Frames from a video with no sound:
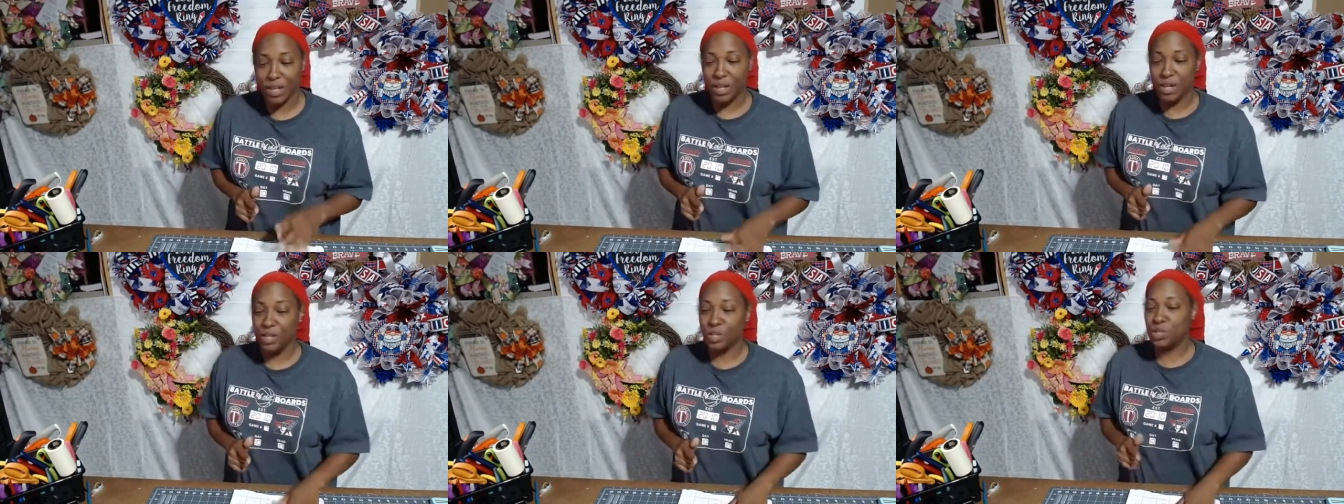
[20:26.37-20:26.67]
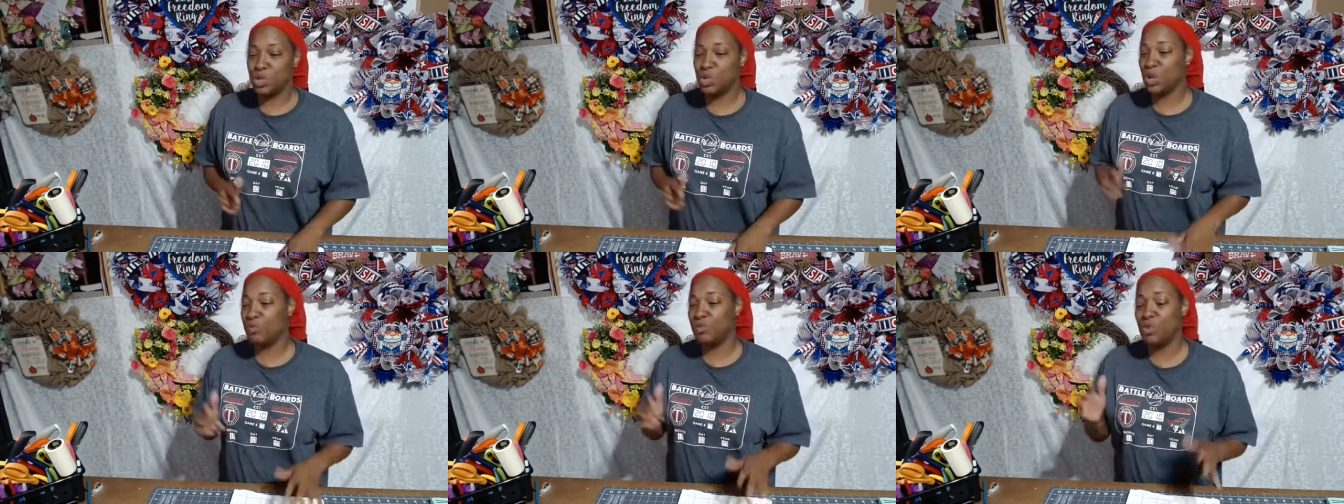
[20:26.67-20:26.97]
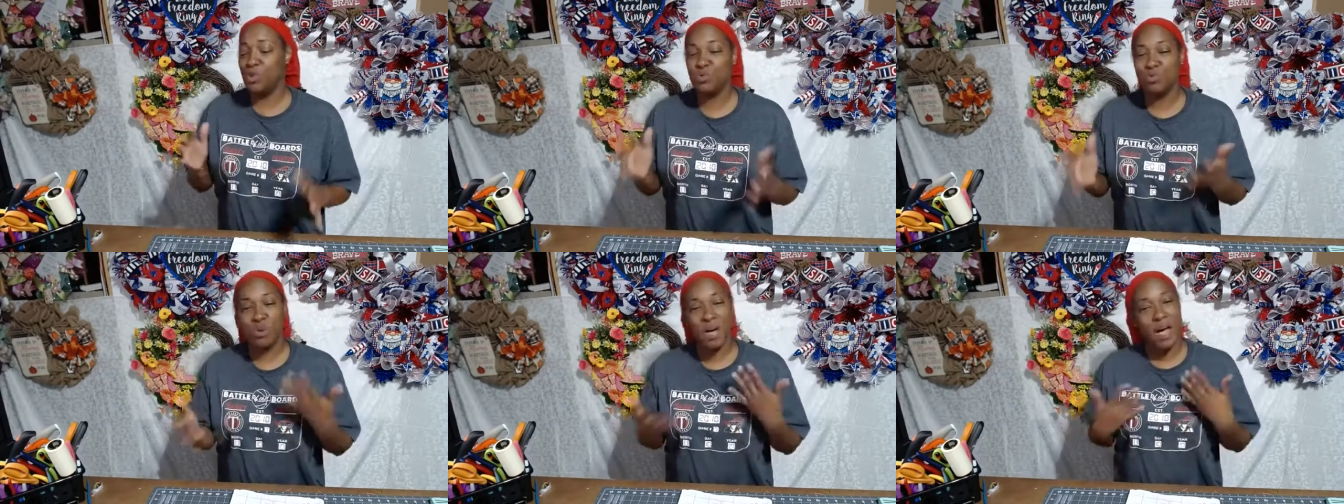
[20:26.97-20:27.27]
So if
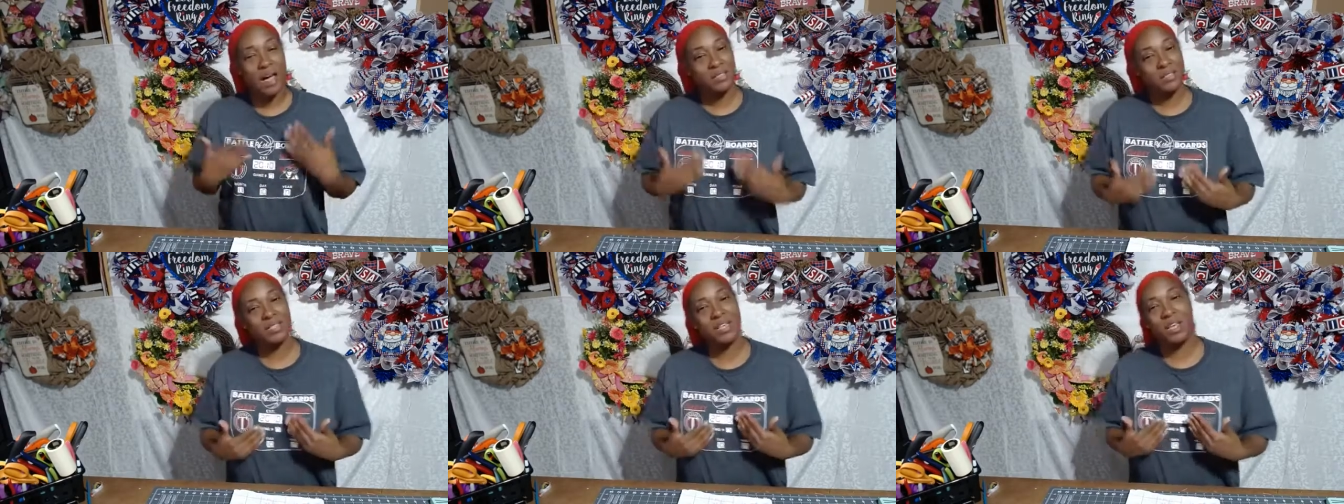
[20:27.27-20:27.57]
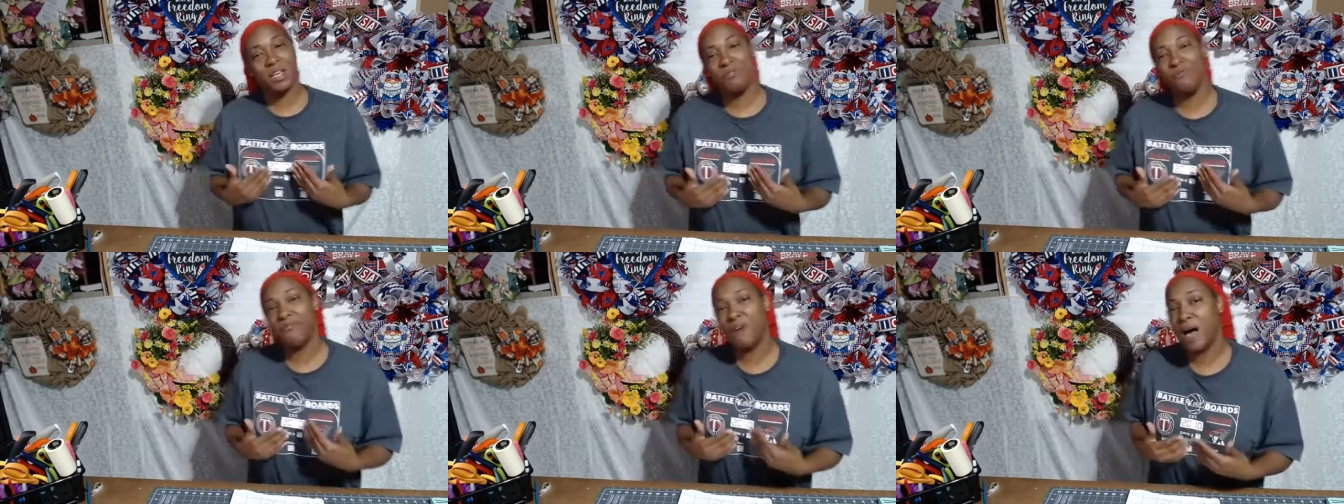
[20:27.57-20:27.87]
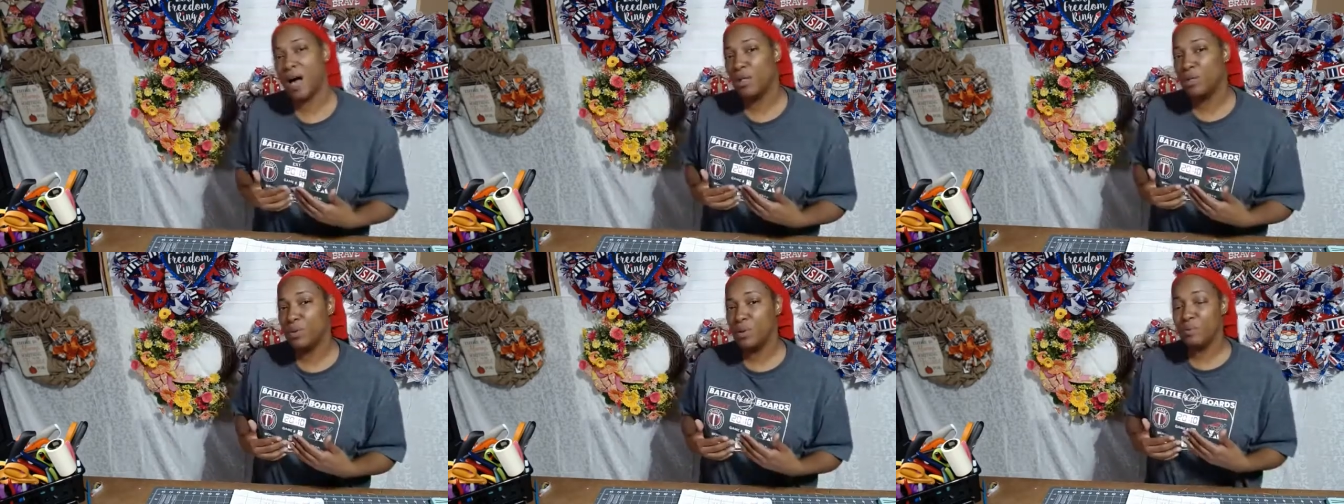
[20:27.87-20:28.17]
you guys keep
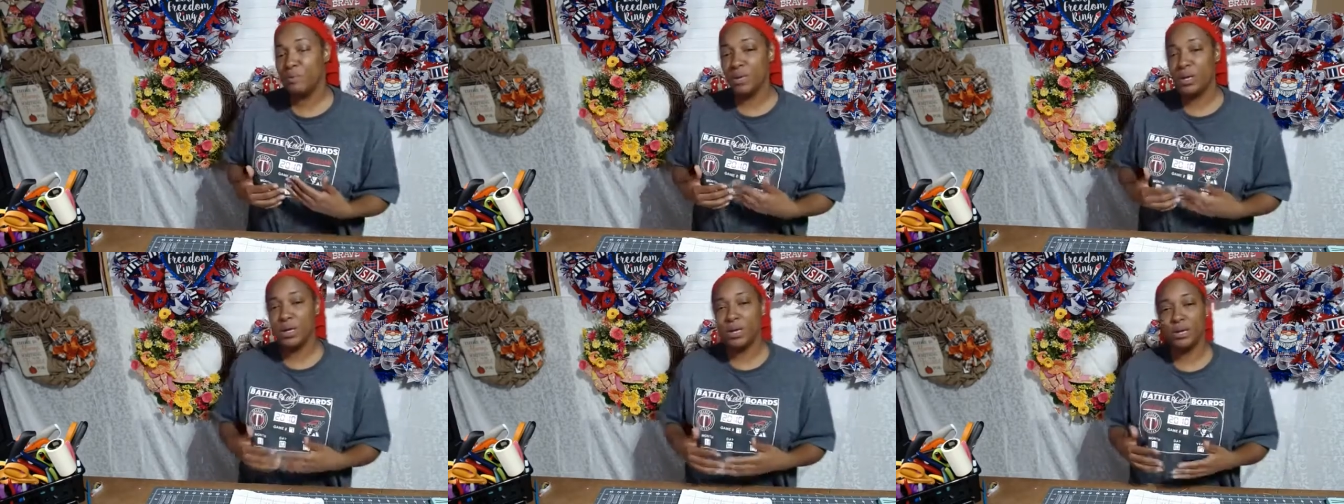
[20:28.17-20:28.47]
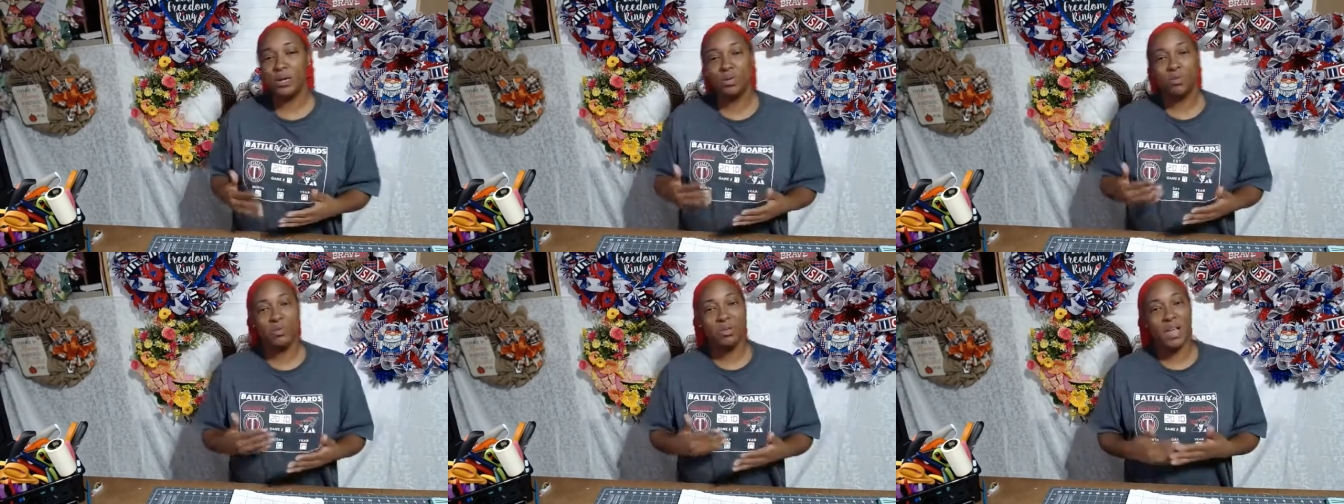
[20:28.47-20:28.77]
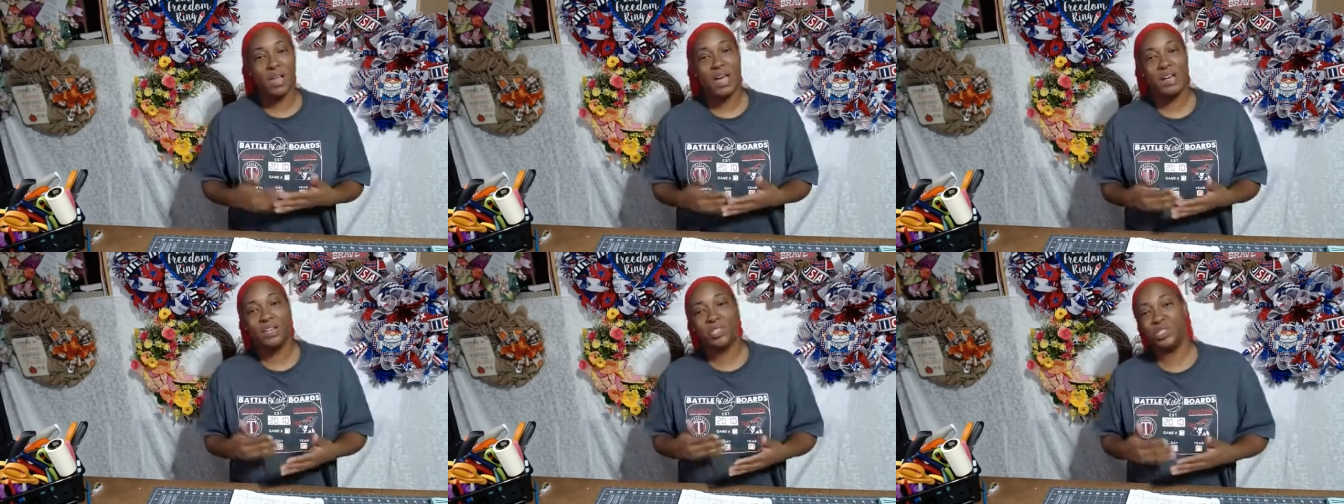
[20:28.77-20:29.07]
following me, you
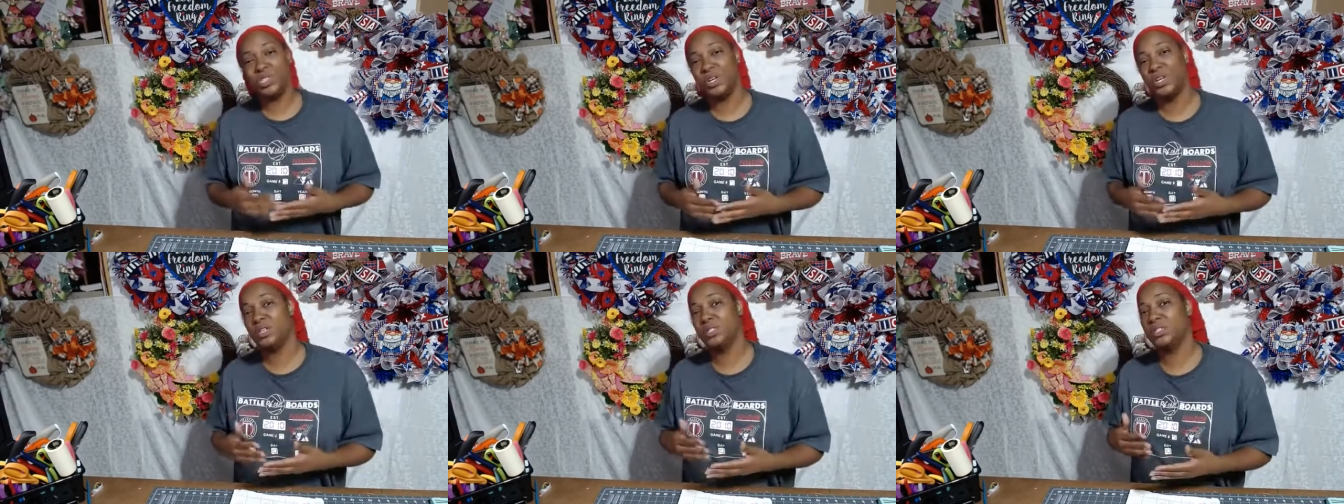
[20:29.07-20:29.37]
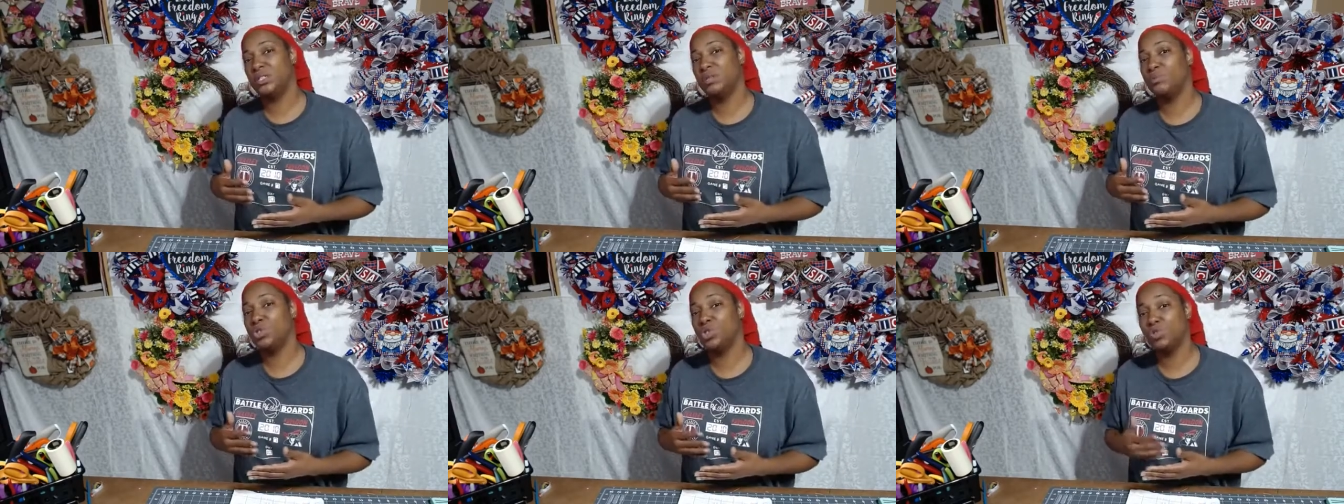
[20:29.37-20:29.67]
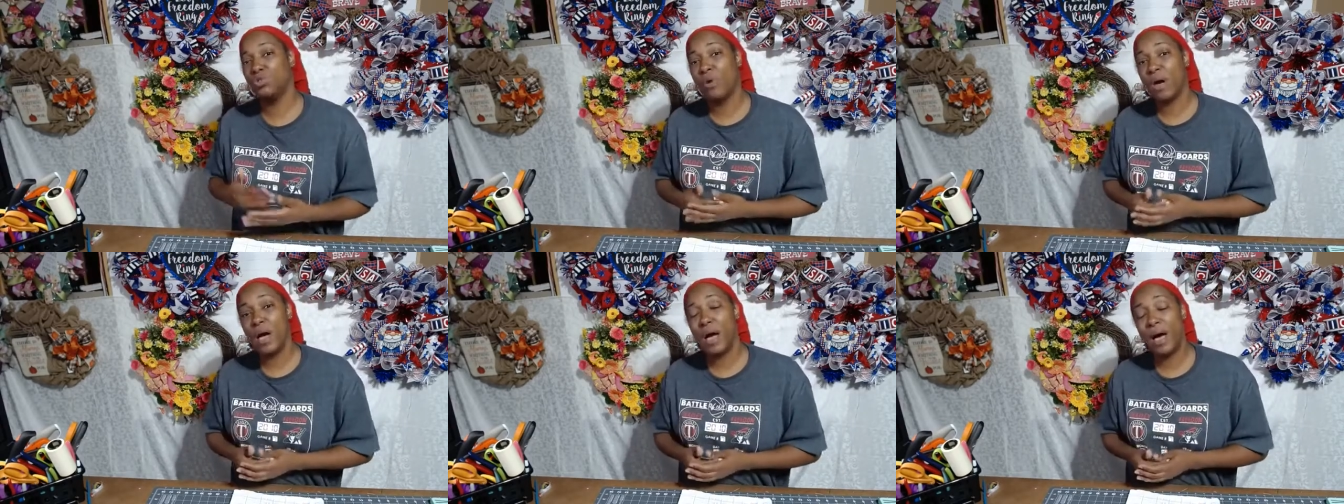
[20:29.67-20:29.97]
like, share,
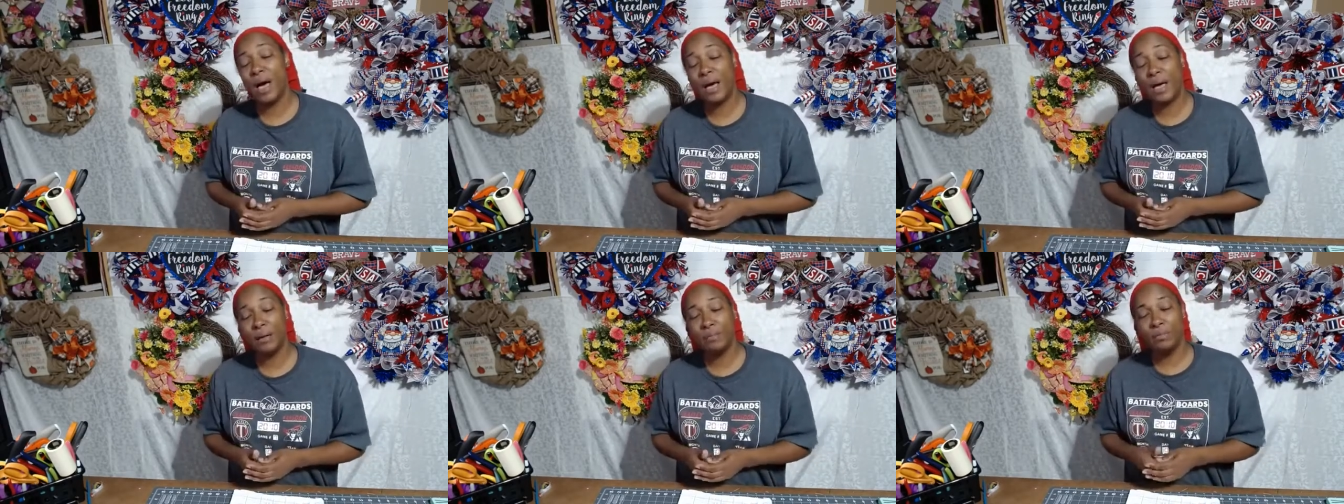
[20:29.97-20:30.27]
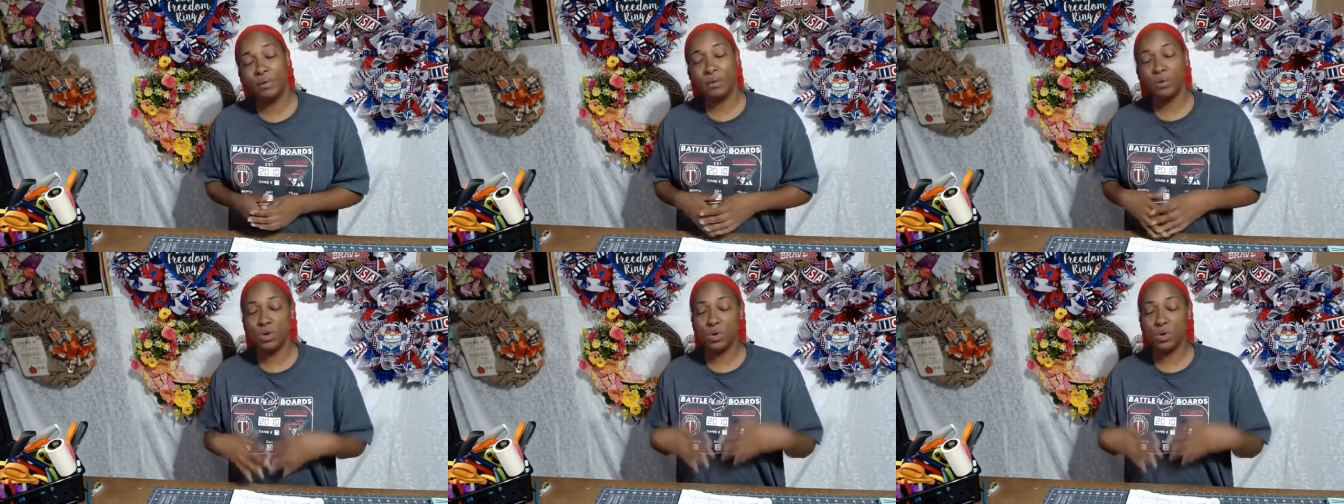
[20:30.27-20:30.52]
subscribe,